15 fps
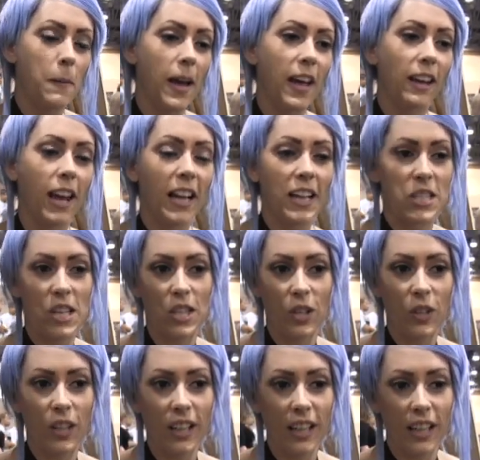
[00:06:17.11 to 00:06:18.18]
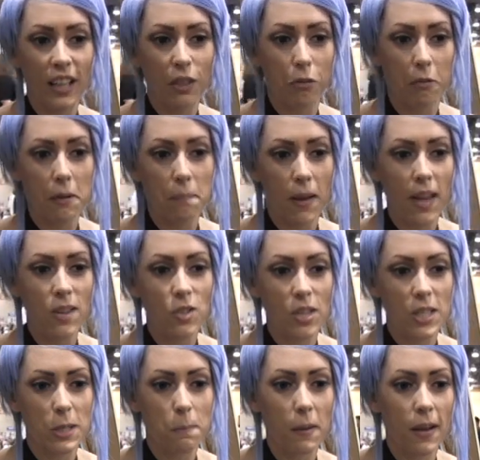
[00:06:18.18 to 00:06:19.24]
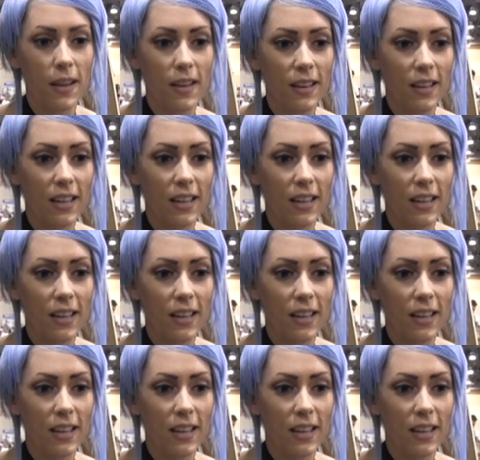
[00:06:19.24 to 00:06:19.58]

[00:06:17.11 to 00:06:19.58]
And like I said, they're only getting 3 pages, but